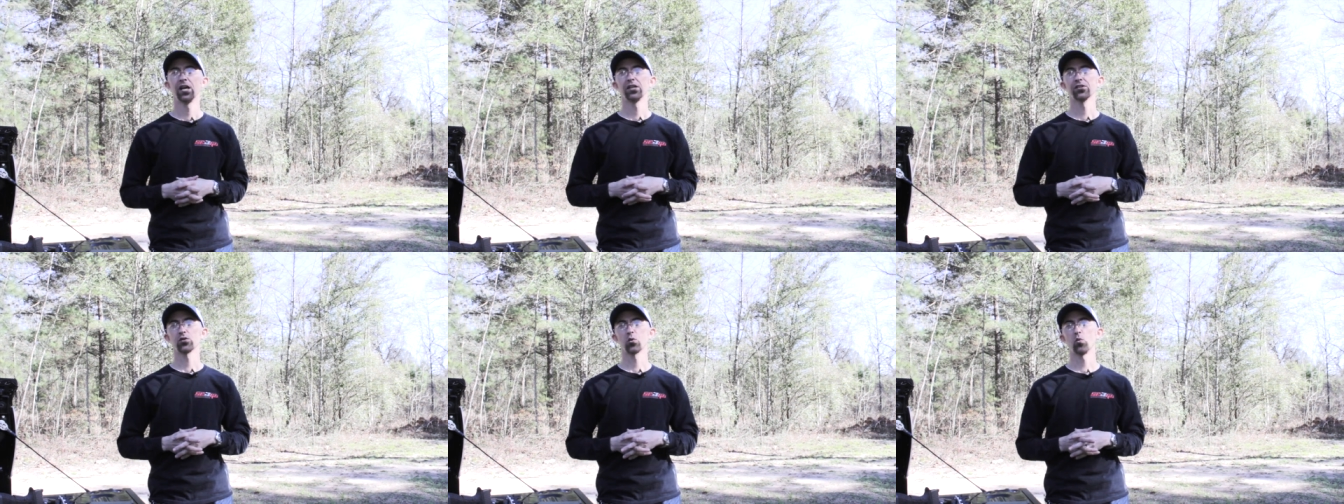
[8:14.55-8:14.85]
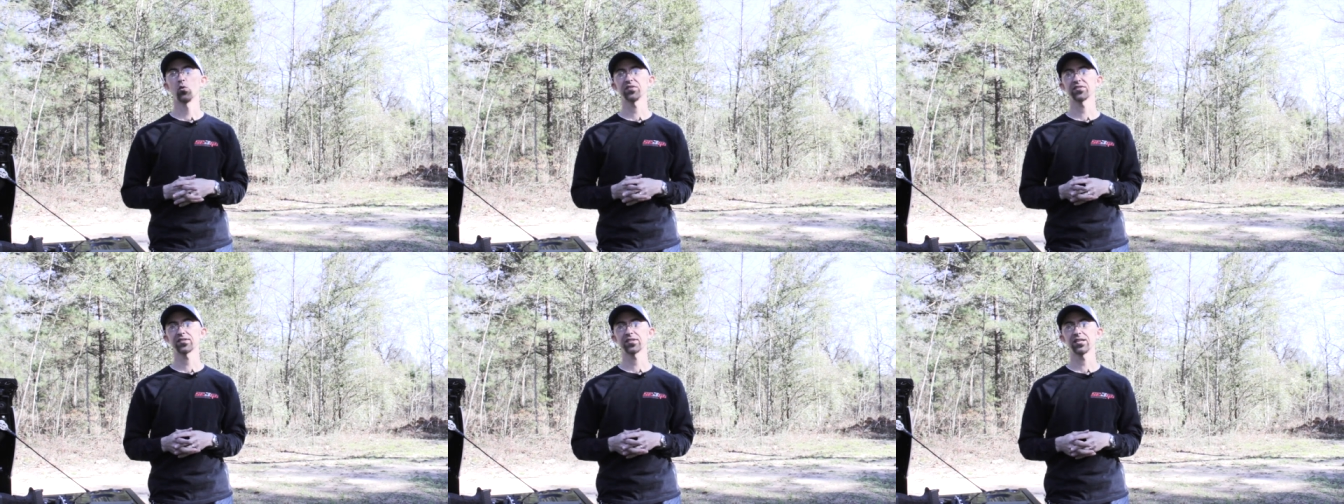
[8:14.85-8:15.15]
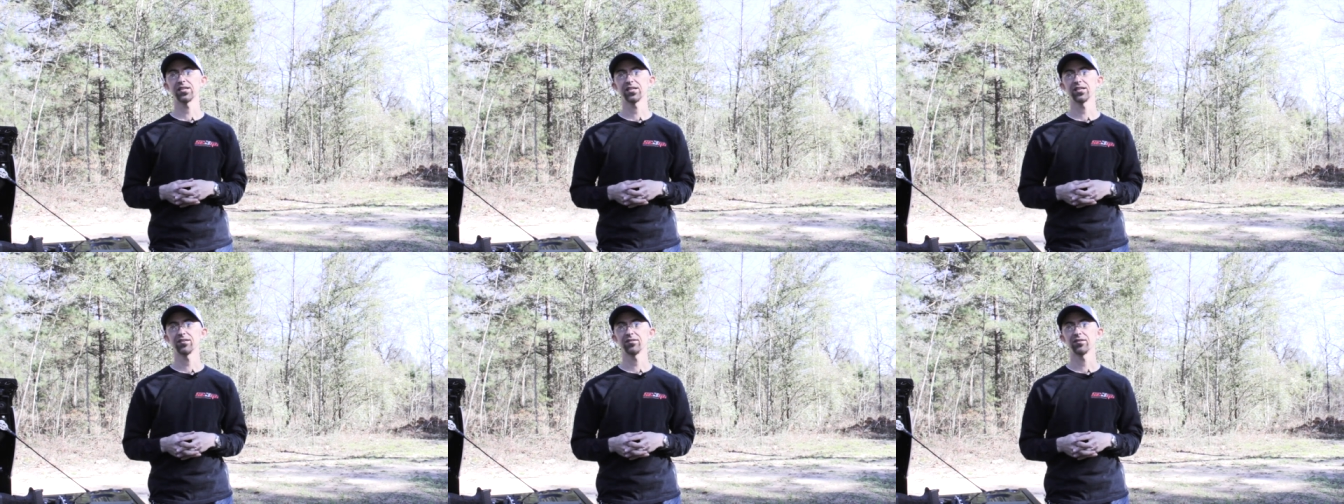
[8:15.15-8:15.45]
So once
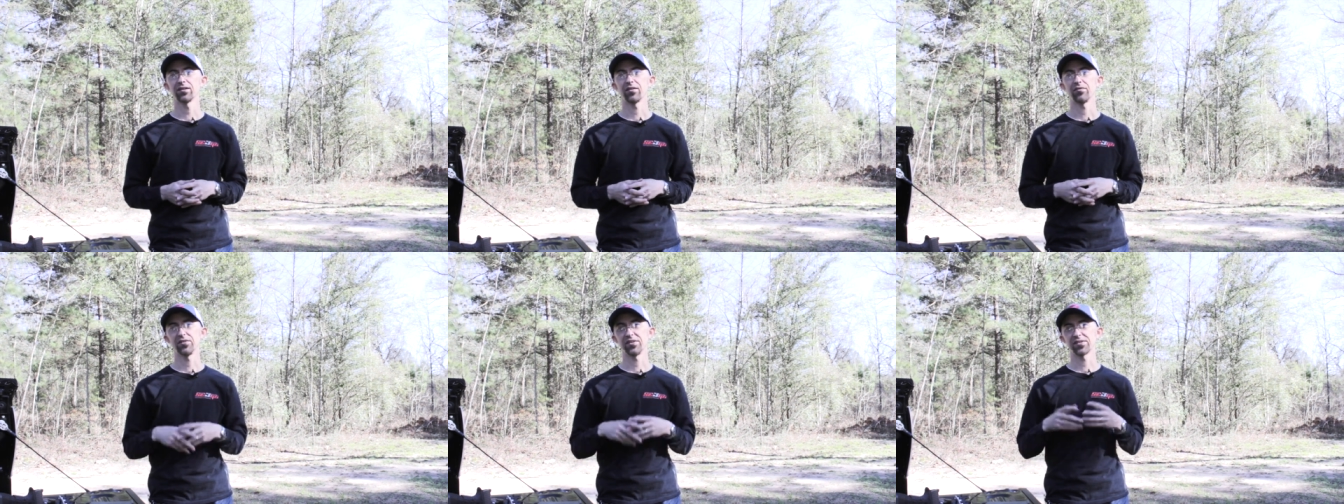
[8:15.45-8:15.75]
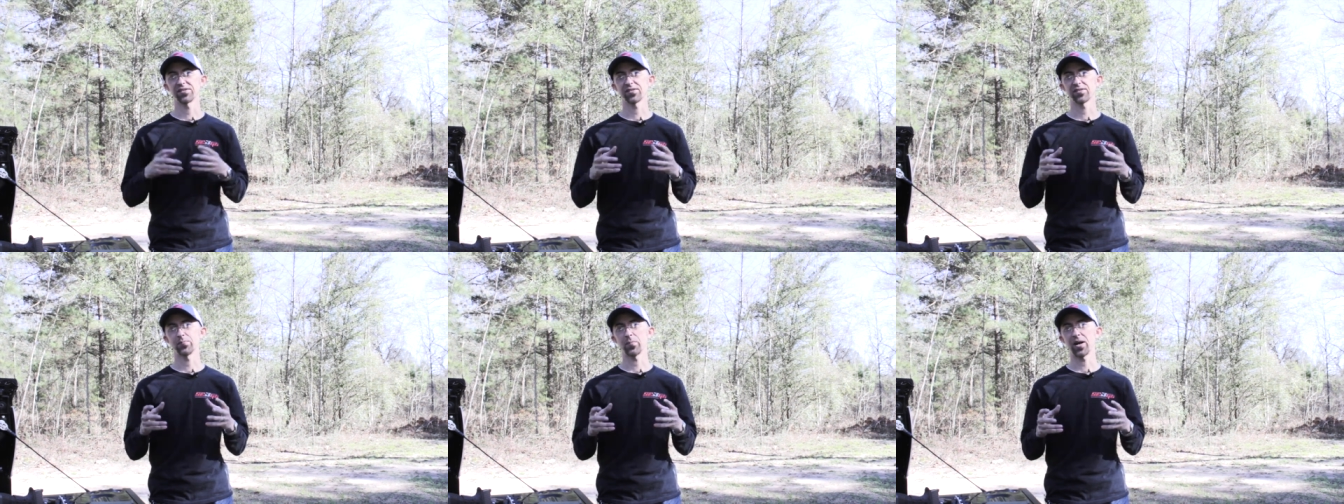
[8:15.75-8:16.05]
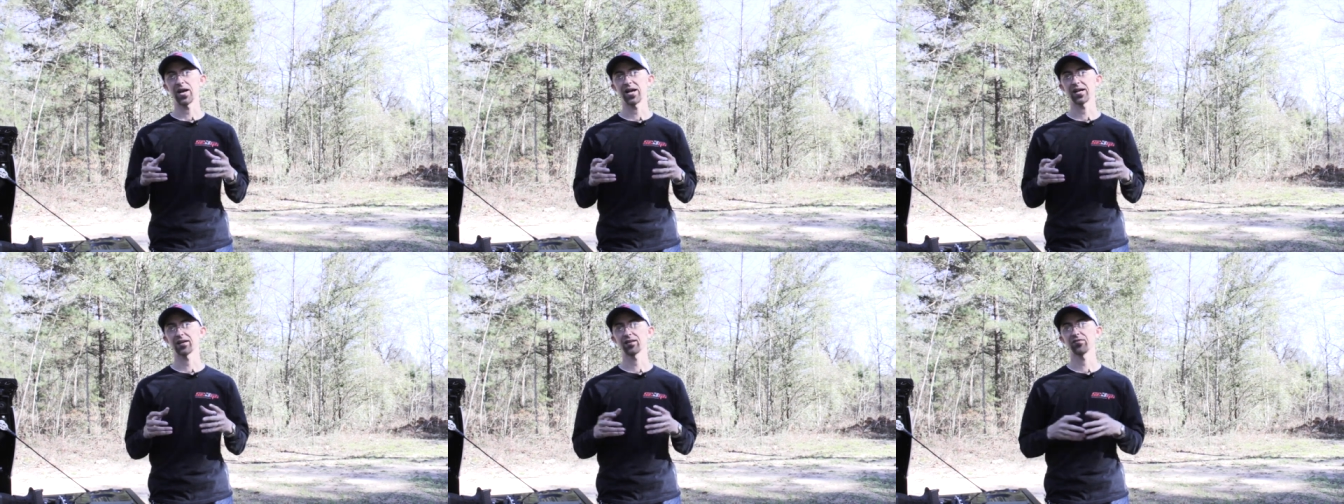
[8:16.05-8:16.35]
again, this is
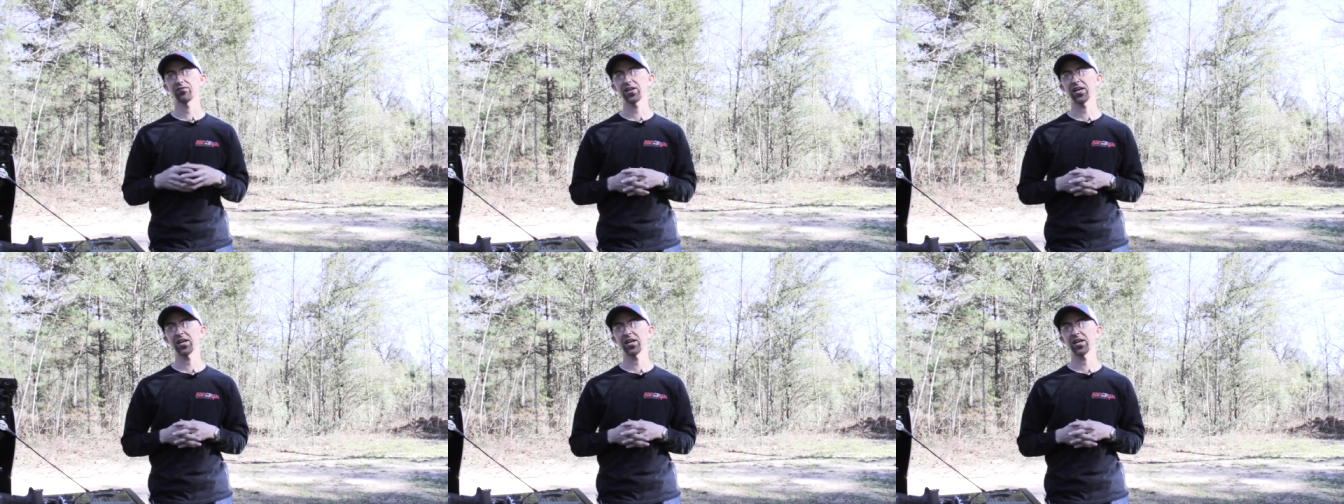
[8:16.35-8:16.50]
Mac.